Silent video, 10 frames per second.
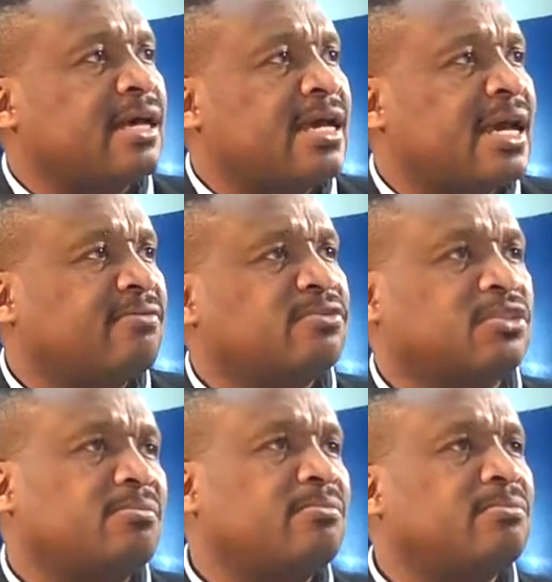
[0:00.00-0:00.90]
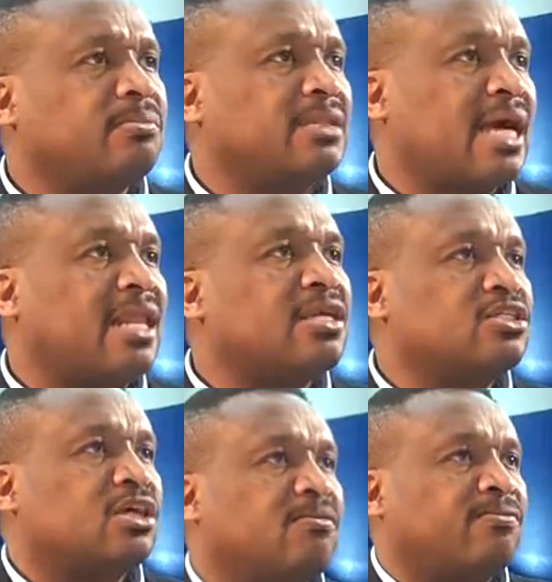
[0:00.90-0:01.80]
I have some
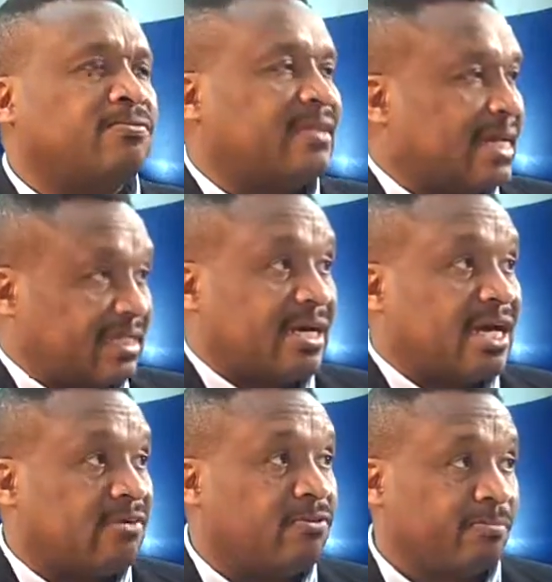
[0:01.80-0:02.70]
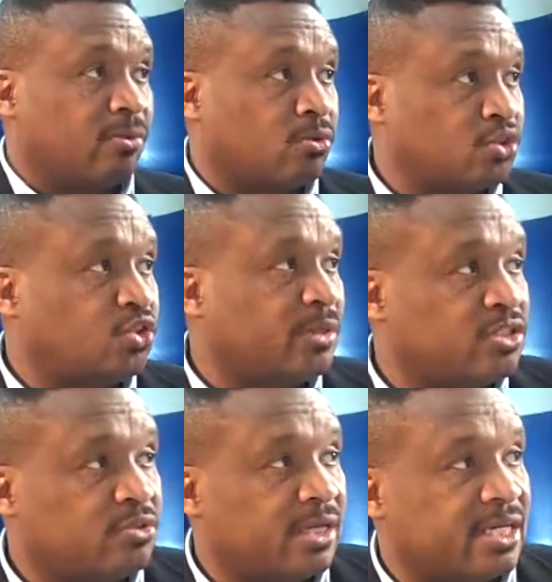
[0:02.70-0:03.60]
knowledge of that kind of approach to
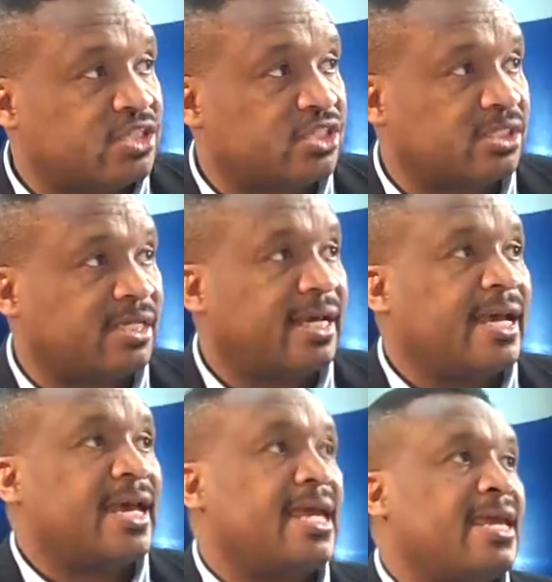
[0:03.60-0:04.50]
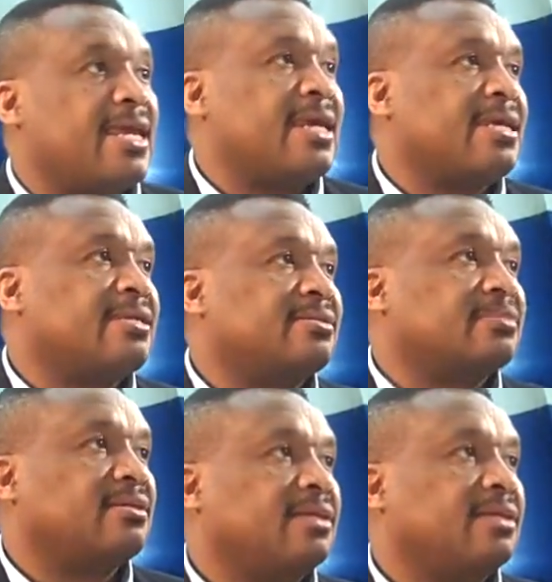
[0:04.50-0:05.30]
education, and